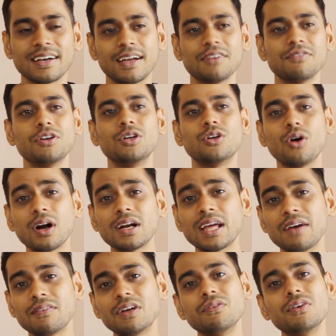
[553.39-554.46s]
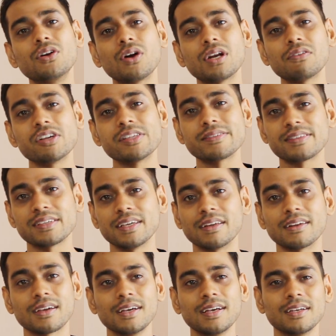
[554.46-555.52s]
If we don't have it, we don't even see
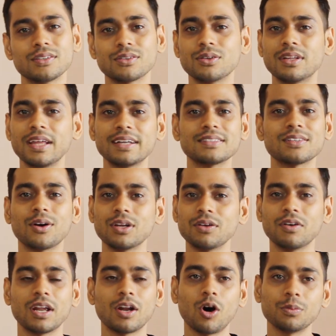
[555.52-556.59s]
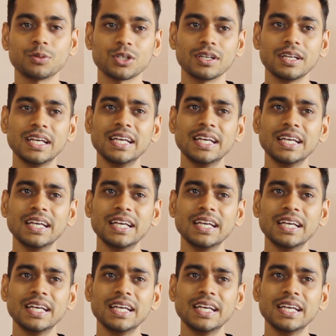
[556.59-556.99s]
it. So that's not even an option.